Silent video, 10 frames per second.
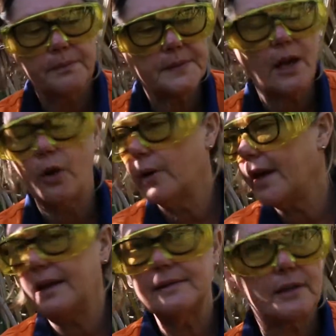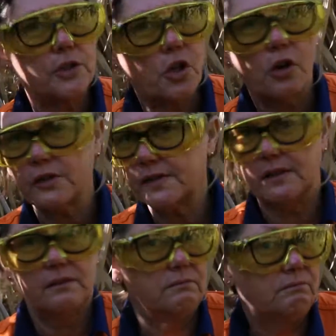So is it a
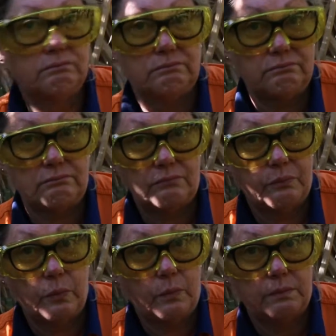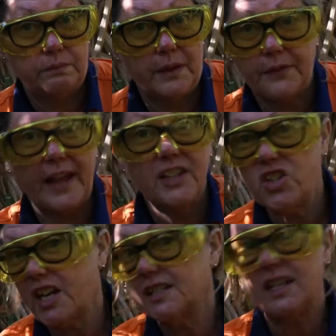toxin that they
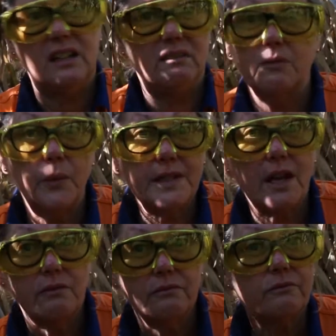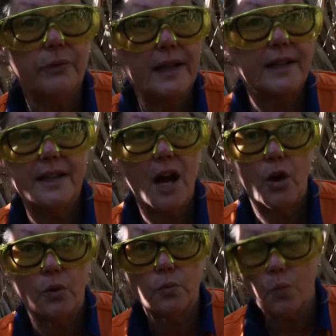inject in? We don't really
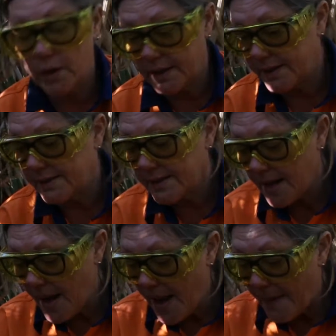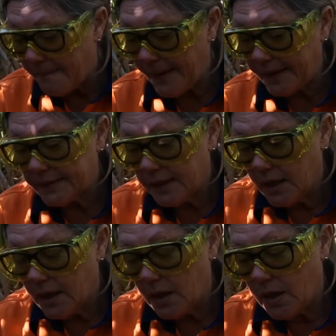know what it is, but
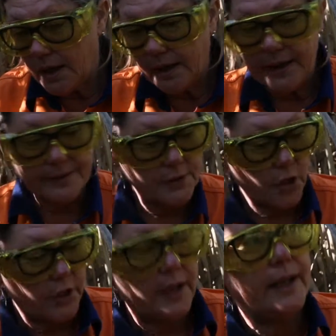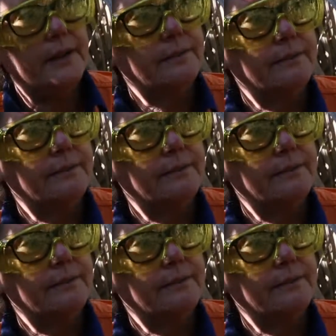it certainly,